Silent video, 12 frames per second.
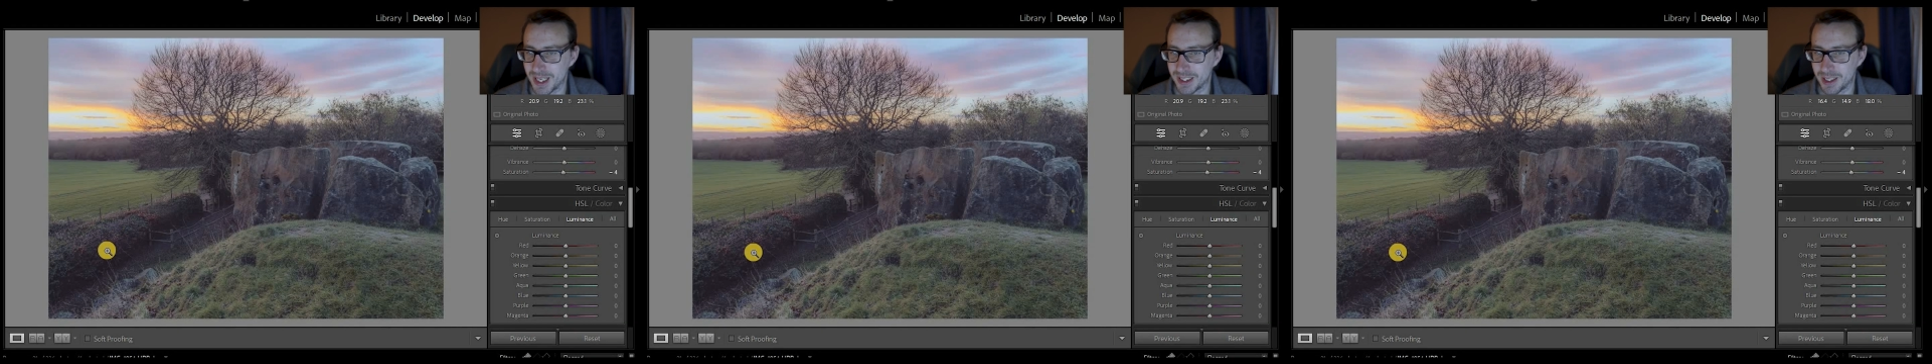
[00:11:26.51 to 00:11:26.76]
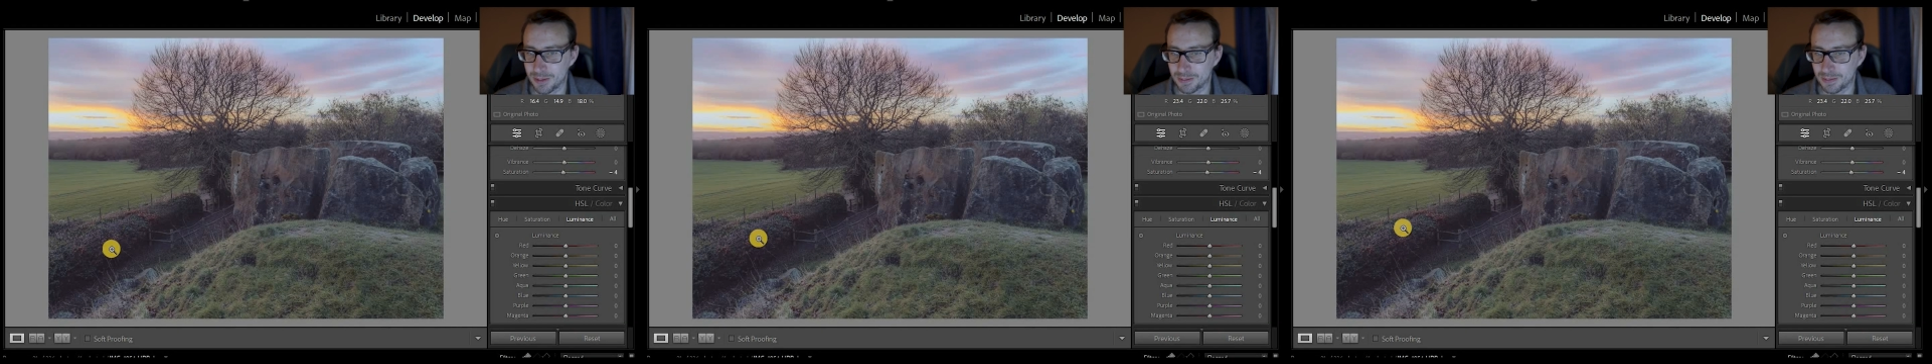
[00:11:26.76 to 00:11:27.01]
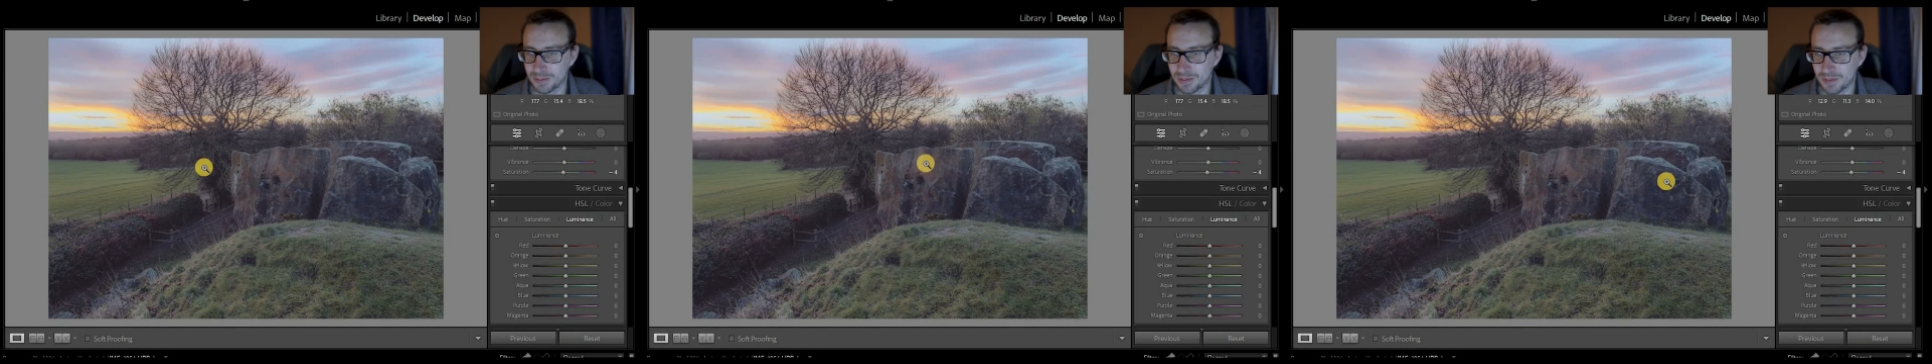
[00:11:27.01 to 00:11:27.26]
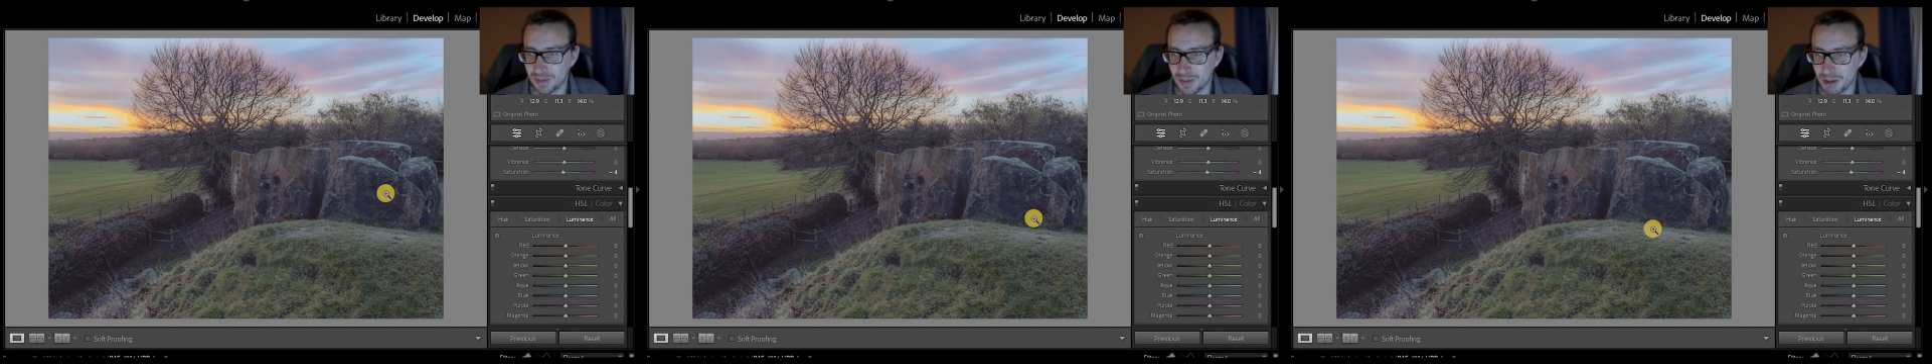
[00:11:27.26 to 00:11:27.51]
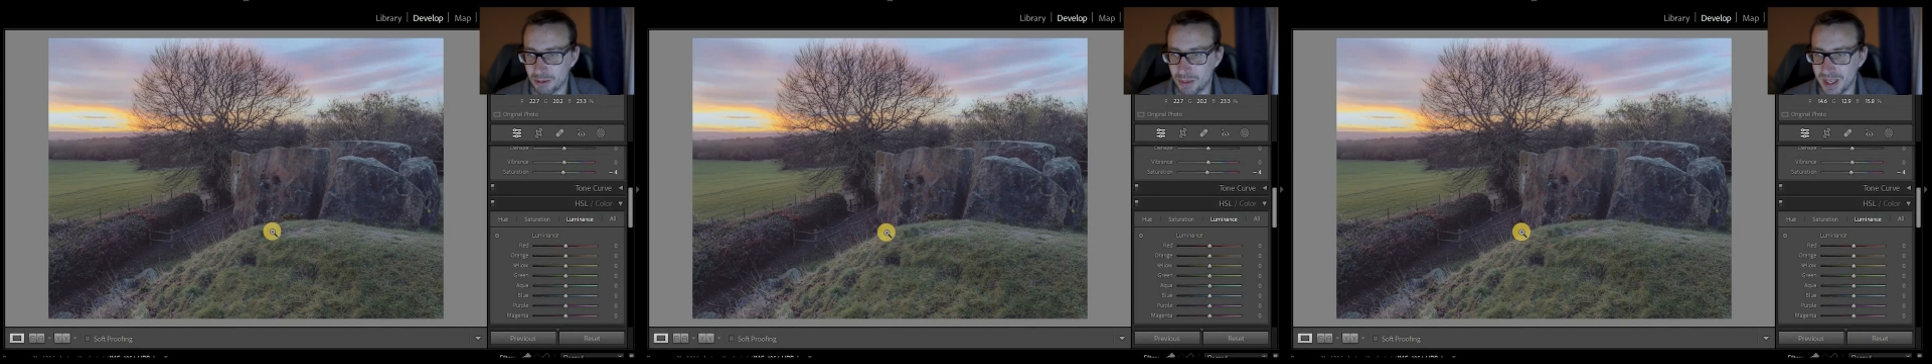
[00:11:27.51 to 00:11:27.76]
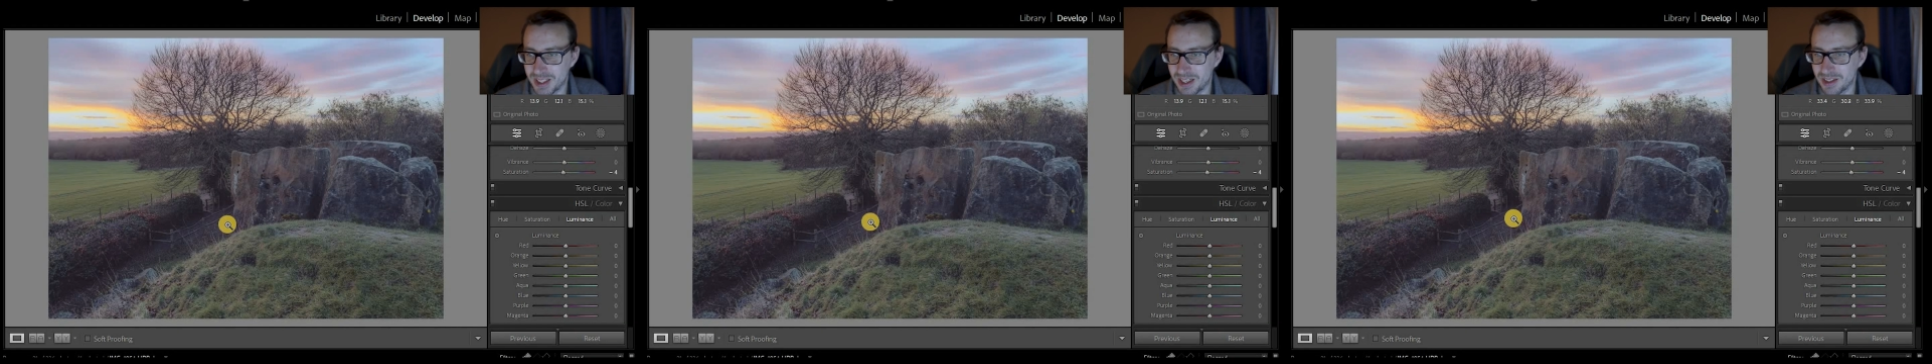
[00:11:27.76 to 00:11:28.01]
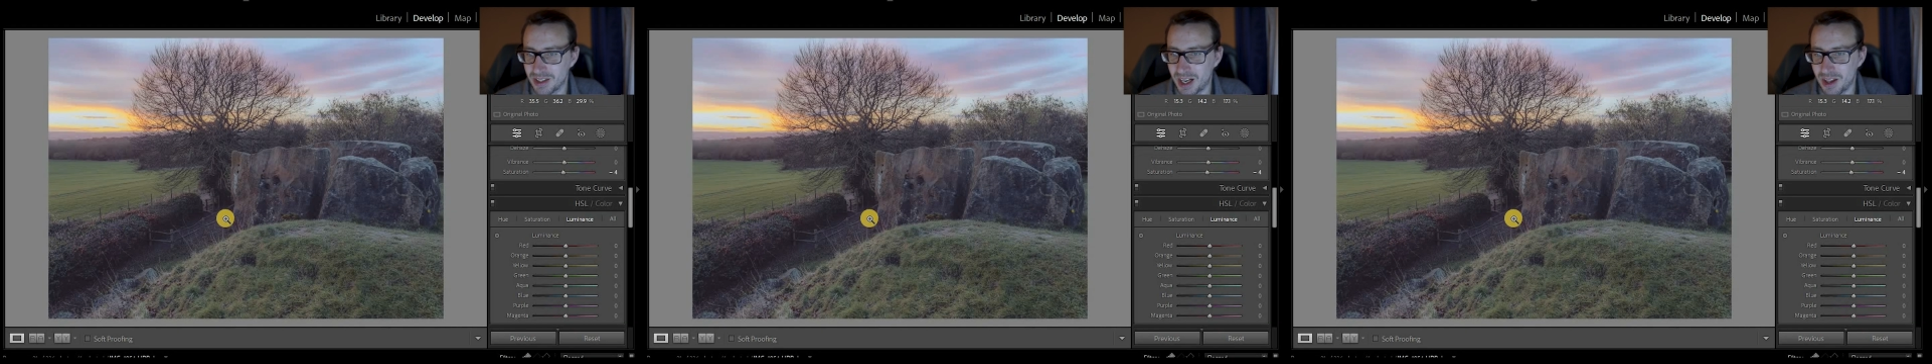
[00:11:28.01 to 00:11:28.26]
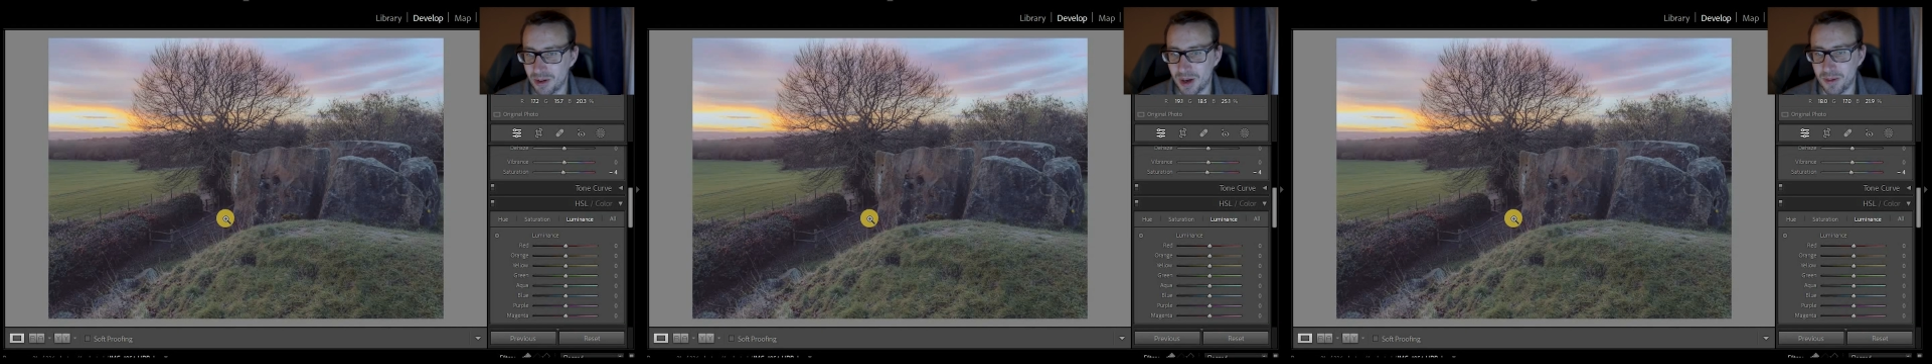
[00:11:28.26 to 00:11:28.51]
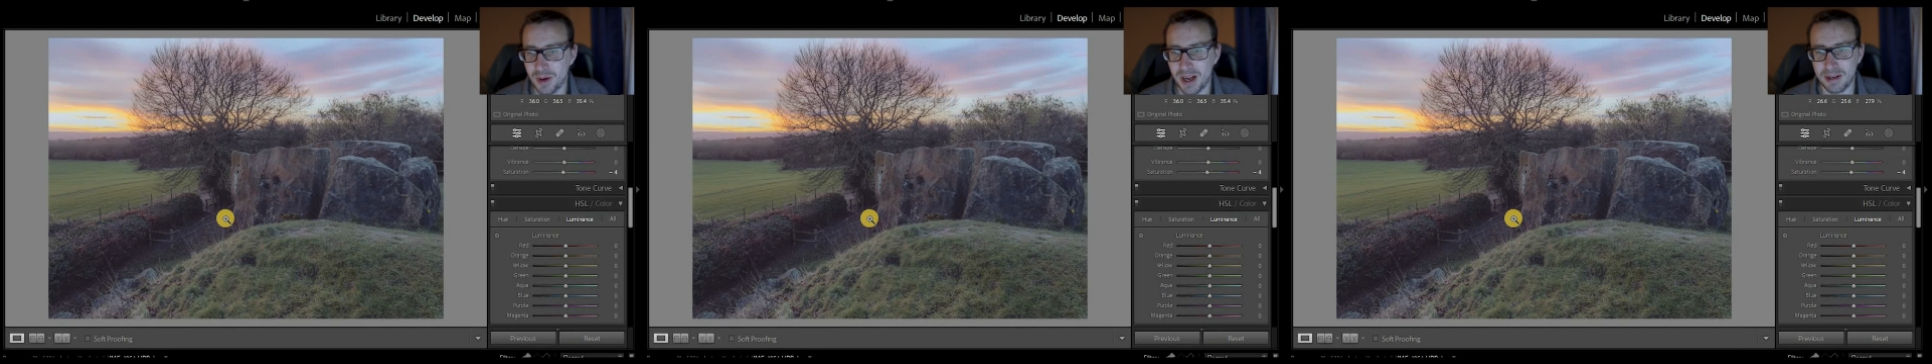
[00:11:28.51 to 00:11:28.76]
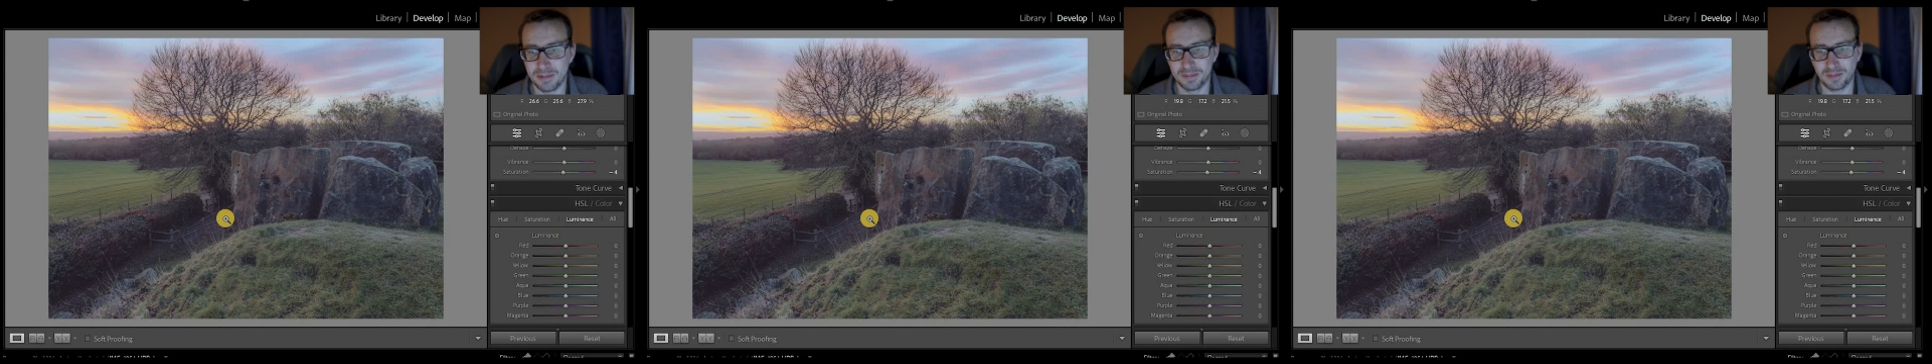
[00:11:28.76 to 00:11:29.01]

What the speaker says: edit, but it's another one where,